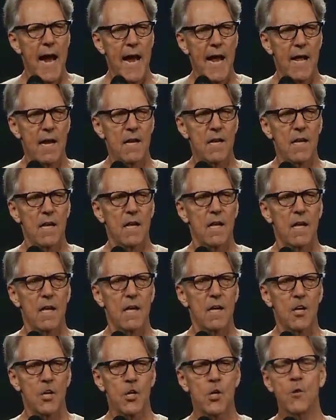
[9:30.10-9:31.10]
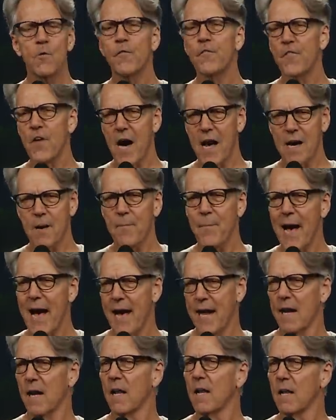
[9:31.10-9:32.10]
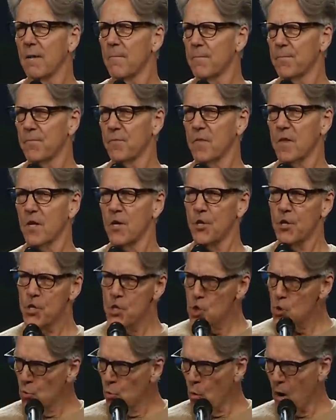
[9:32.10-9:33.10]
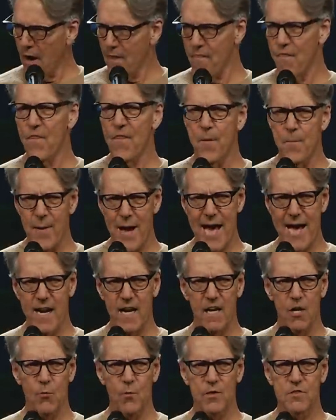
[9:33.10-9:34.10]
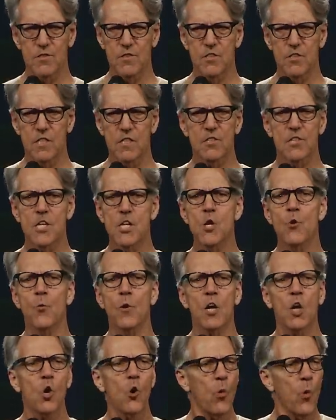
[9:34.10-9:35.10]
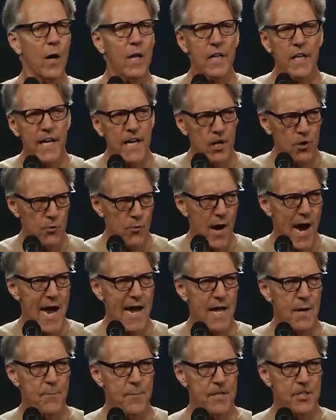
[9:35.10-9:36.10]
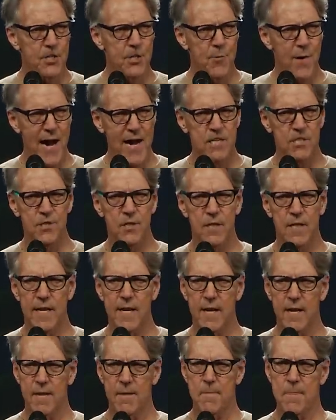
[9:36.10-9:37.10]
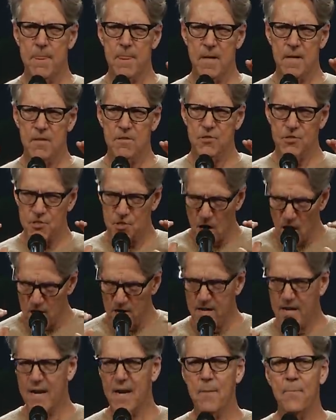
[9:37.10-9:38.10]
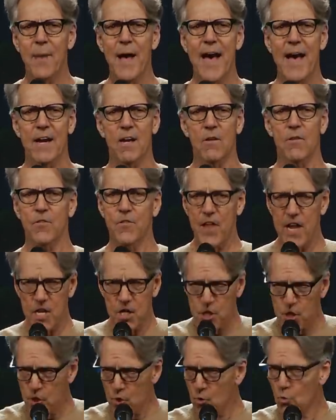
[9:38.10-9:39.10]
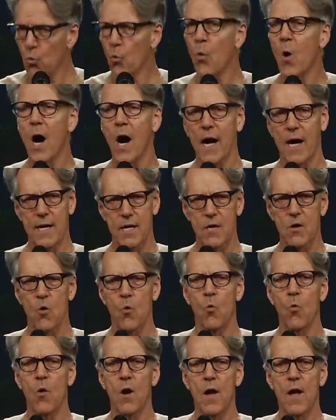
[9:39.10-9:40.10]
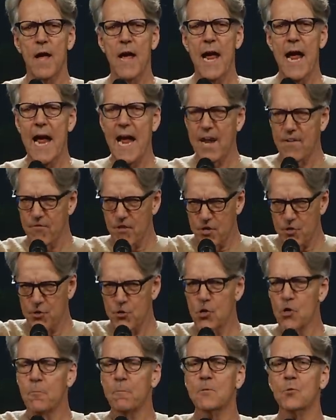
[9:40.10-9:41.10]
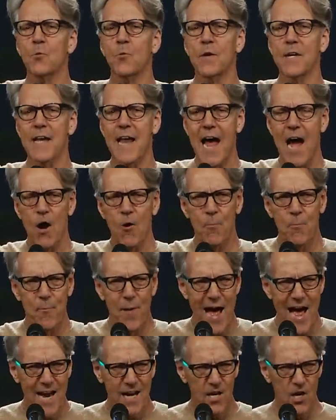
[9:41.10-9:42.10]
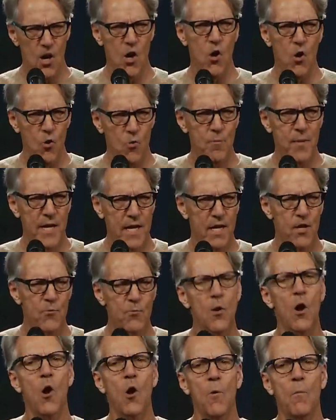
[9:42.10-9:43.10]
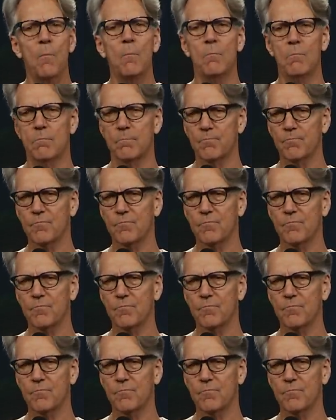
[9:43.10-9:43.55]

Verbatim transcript: and you fought a battle, you won the battle. It wasn't just that you were quelling a riot, but you actually started a battle that you won, and the troops were now back home in Rome